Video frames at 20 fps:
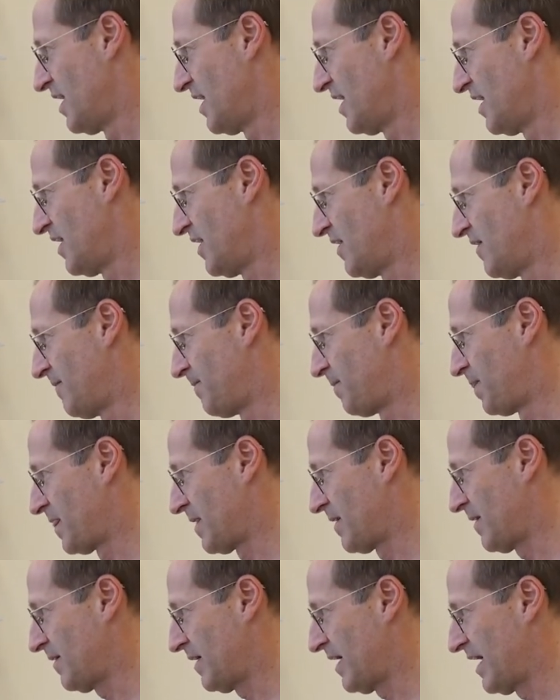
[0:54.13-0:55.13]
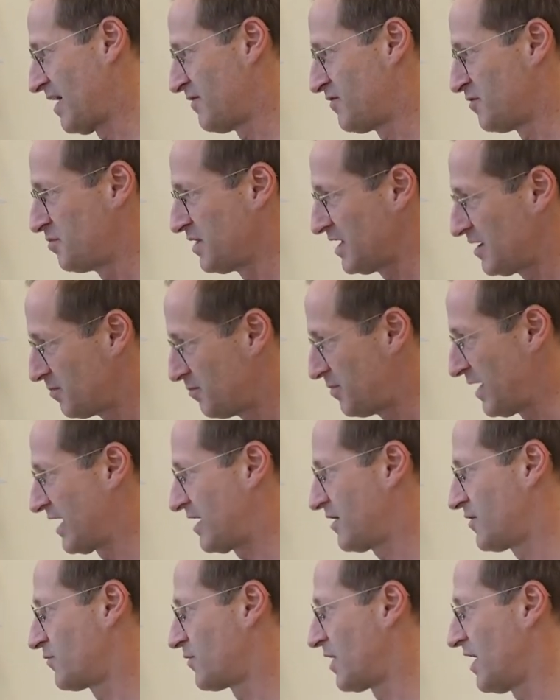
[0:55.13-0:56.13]
I have a big
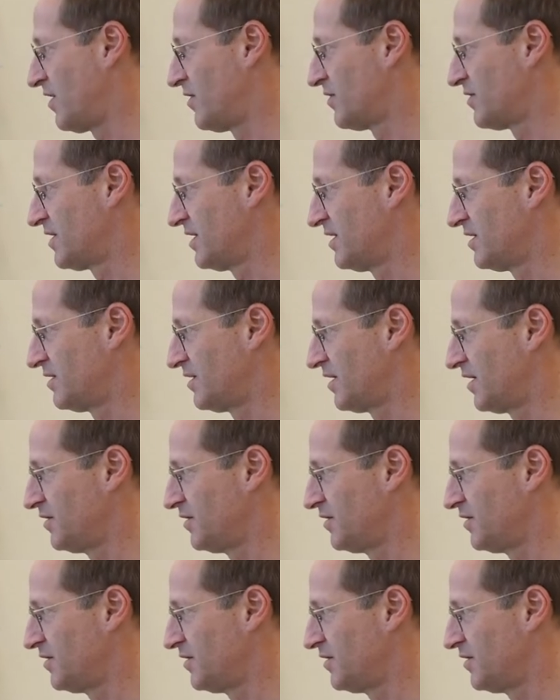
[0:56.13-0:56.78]
background in